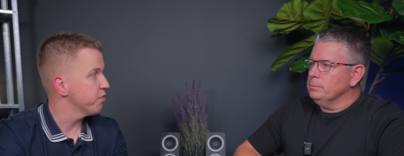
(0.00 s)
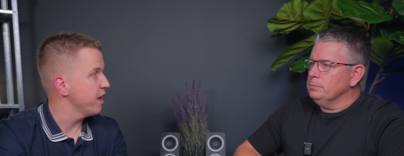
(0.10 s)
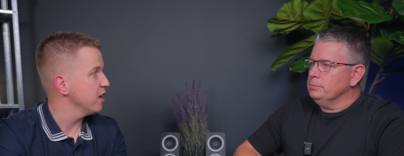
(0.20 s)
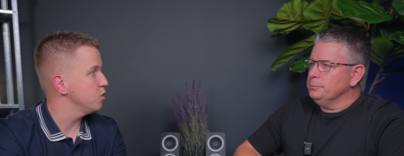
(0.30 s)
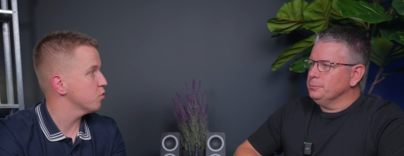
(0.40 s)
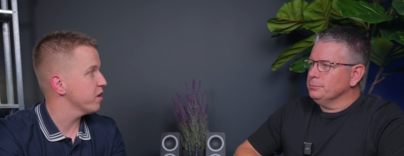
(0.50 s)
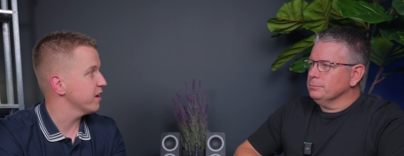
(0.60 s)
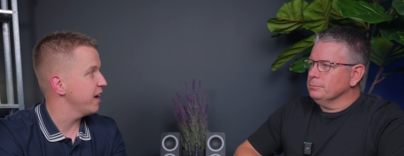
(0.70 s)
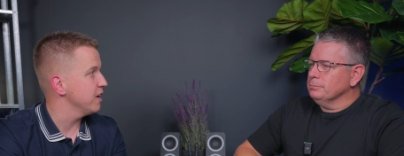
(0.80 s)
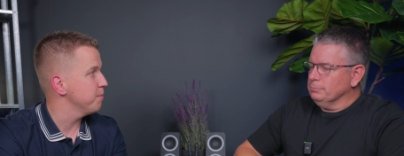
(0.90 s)
Speaker 1: thank you,
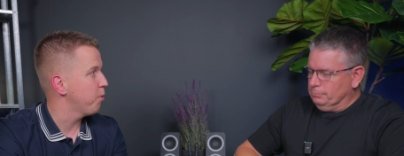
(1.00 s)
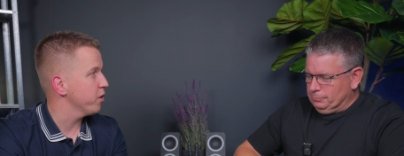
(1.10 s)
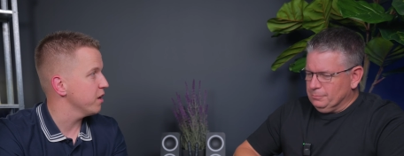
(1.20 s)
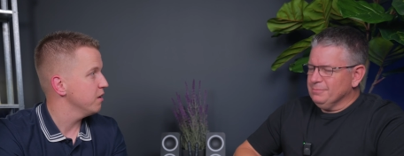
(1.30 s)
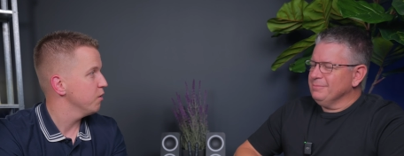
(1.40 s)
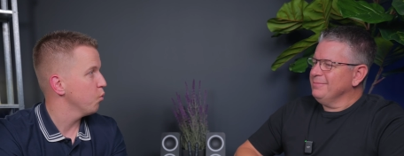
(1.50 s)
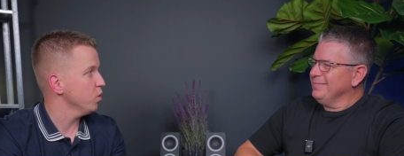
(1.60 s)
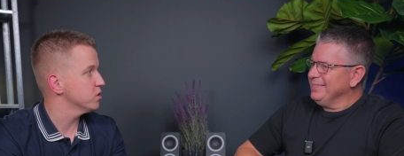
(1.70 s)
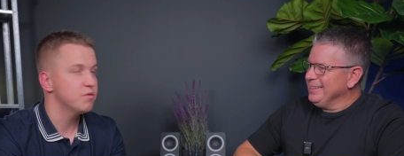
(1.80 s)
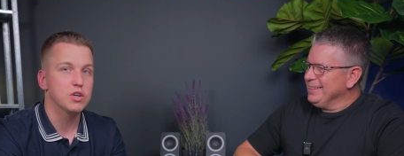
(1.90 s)
Greg. Any parting
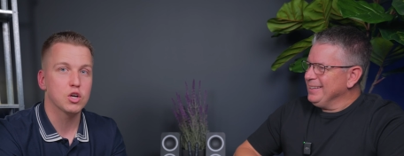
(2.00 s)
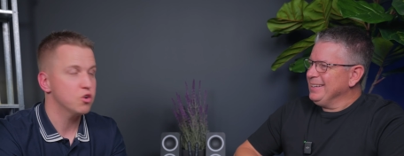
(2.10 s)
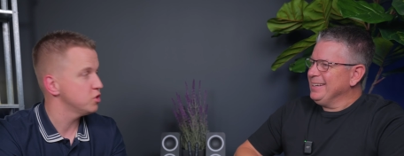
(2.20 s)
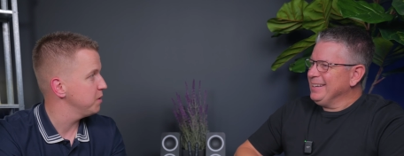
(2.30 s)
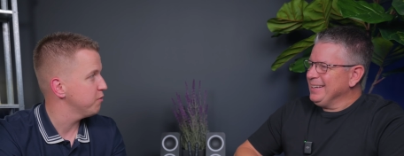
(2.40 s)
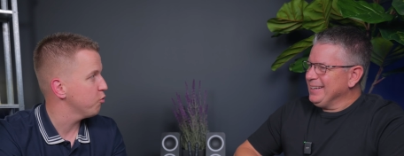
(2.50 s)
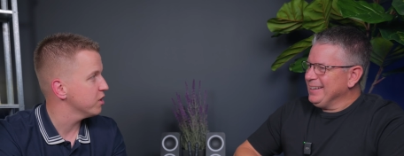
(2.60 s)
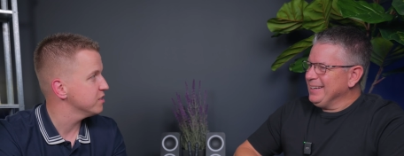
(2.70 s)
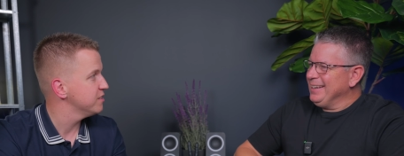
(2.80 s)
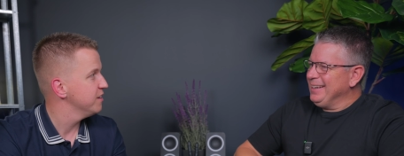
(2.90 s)
words of encouragement
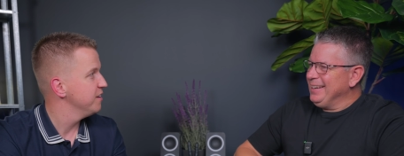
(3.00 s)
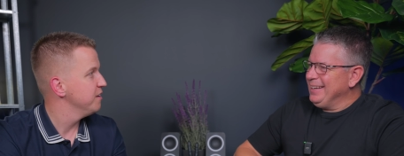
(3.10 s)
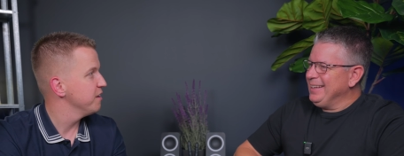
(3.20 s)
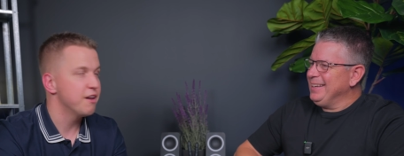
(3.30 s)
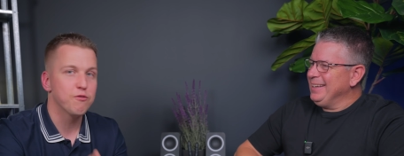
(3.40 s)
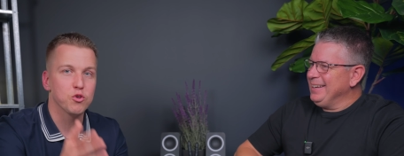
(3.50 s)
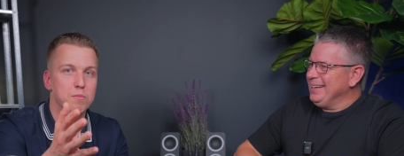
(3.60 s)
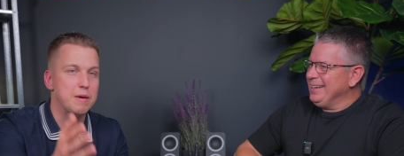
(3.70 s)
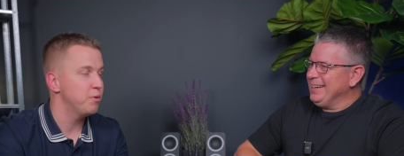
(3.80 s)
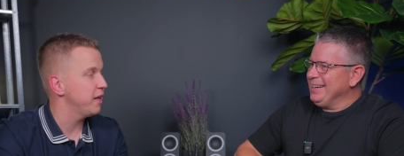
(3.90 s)
for us and for
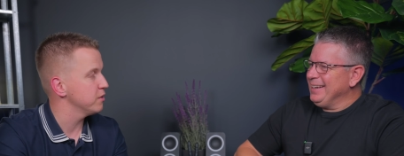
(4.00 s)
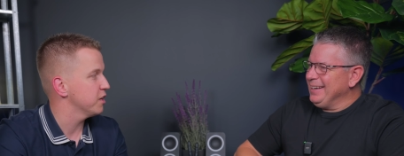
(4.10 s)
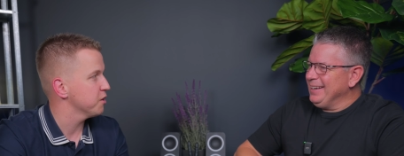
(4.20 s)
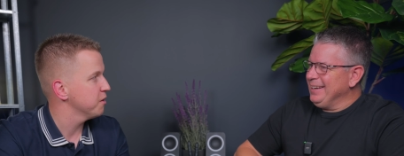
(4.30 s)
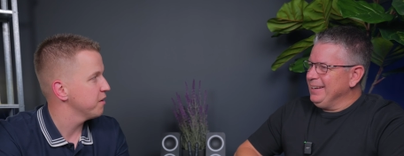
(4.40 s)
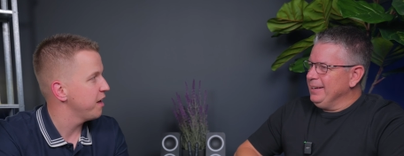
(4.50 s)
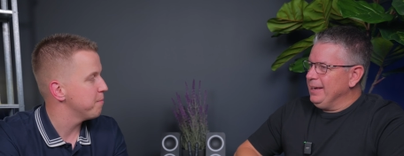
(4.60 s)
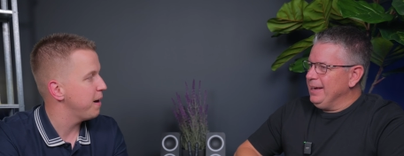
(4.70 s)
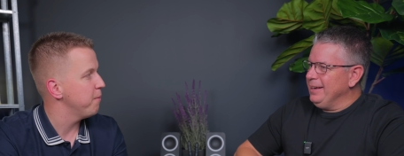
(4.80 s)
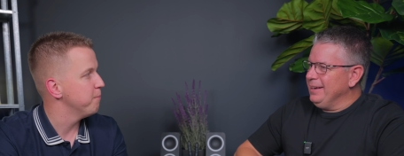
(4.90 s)
the people out there
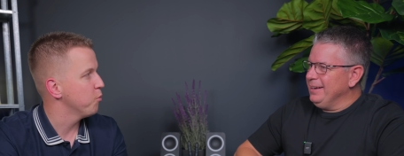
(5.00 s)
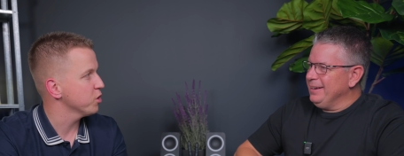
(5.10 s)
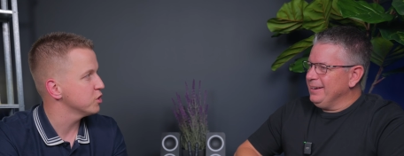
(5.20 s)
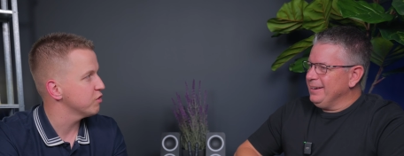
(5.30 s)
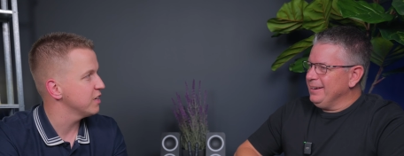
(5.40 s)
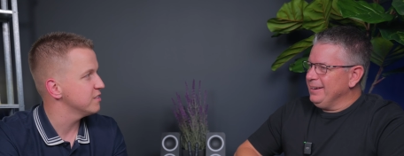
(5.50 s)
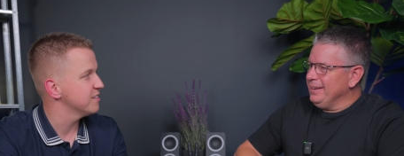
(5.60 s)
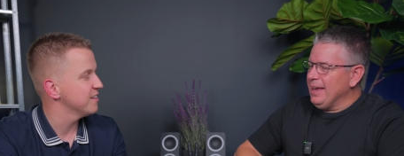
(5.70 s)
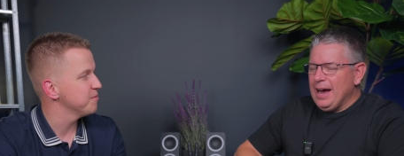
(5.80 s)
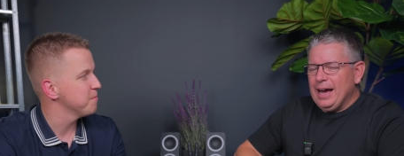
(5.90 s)
about yeah. mortgage rate?
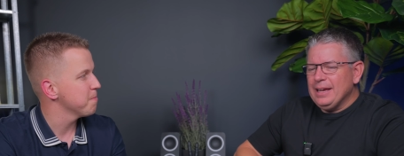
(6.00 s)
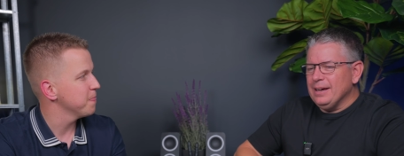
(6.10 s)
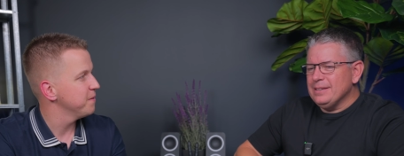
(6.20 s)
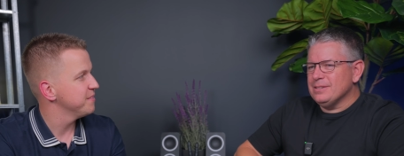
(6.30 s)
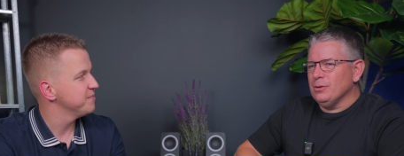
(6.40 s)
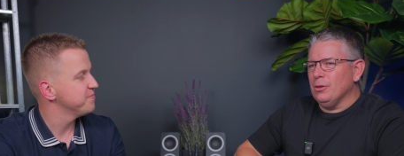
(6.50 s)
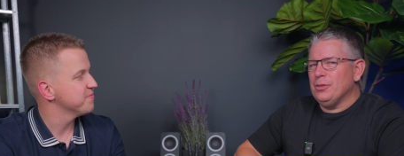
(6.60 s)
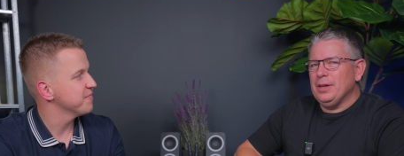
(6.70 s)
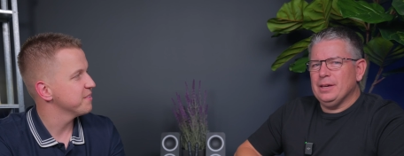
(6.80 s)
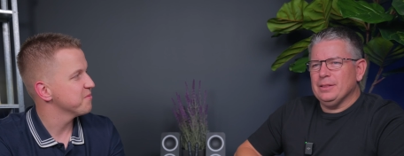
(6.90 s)
Speaker 2: Yeah, I, I still
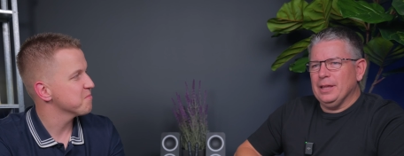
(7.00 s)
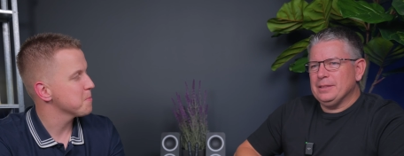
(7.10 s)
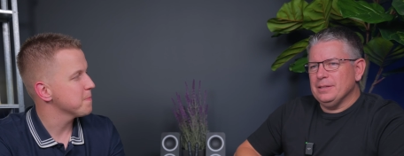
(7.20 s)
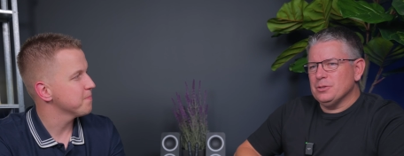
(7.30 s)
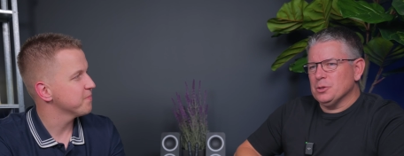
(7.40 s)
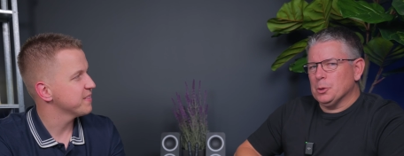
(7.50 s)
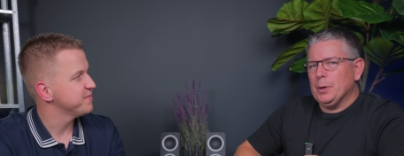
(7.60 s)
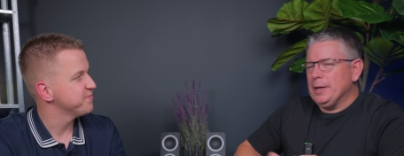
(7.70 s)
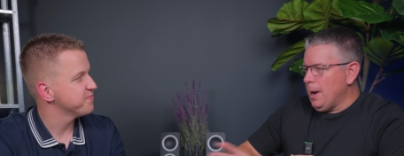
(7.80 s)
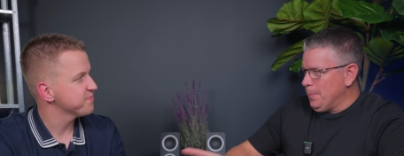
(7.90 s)
think like this is a
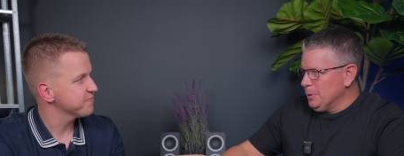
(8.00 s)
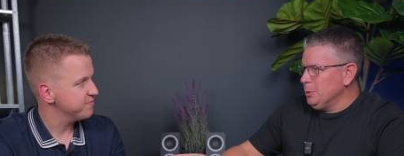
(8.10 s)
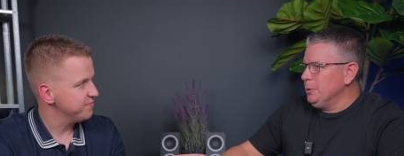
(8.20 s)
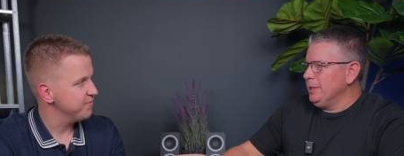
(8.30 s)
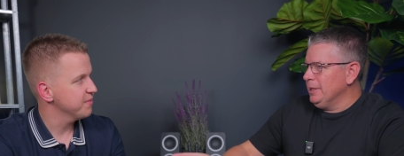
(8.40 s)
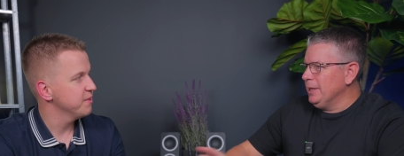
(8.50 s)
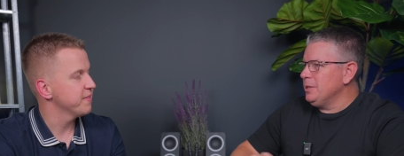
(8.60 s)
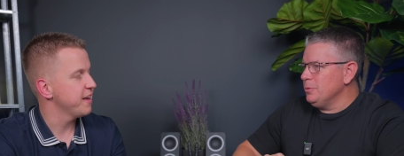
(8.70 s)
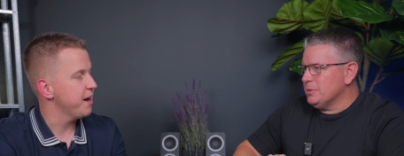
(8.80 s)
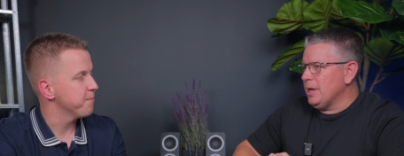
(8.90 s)
great opportunity,
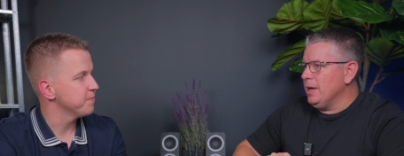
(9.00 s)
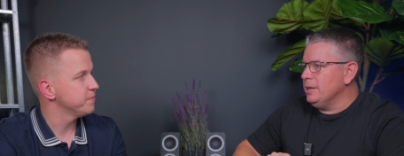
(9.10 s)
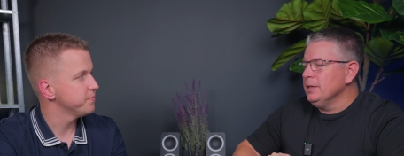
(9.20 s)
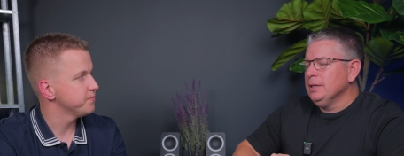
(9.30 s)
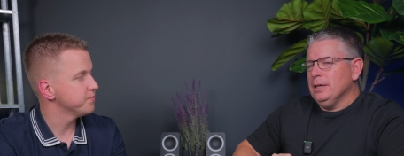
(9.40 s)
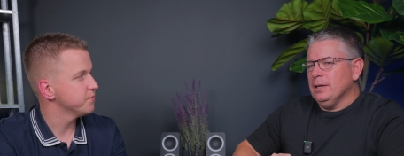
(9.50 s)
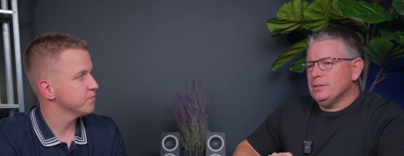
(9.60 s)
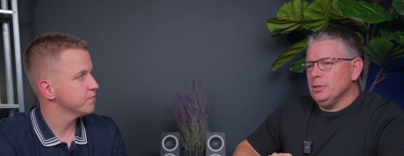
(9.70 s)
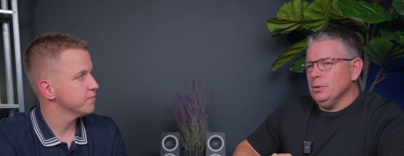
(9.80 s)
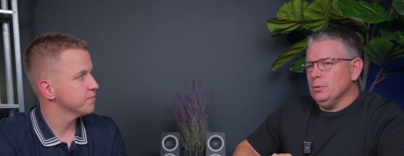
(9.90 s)
like you yeah. said,
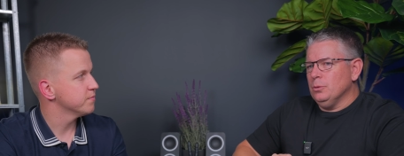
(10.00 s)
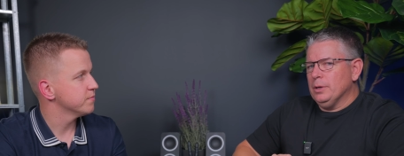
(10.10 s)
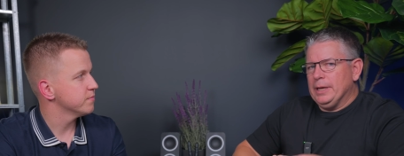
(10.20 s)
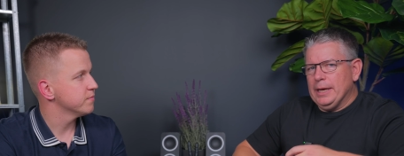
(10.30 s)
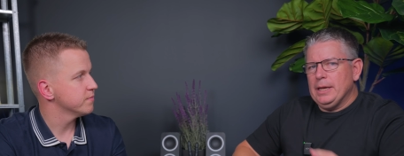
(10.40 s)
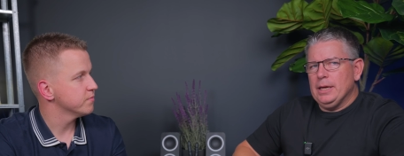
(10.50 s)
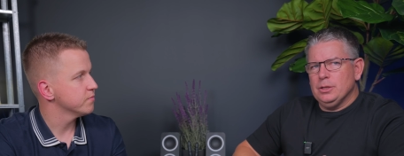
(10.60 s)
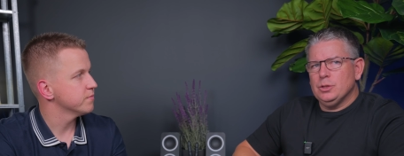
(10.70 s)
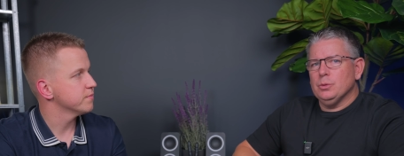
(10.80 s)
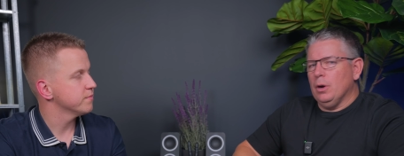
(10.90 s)
to get
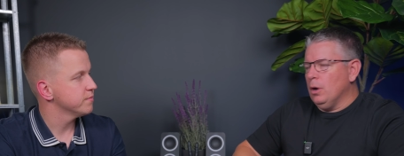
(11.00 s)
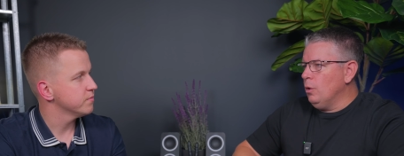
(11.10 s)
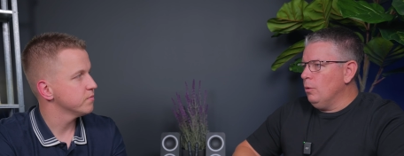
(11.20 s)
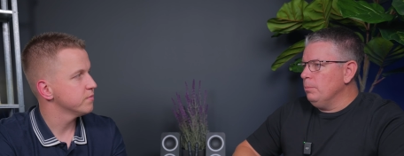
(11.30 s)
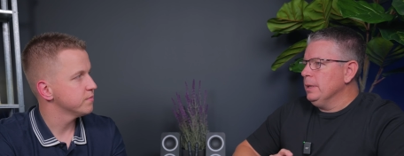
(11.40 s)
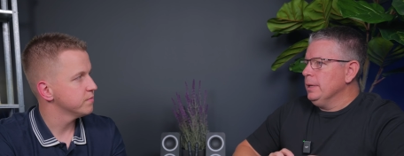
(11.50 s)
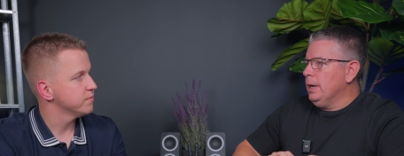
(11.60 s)
into a home,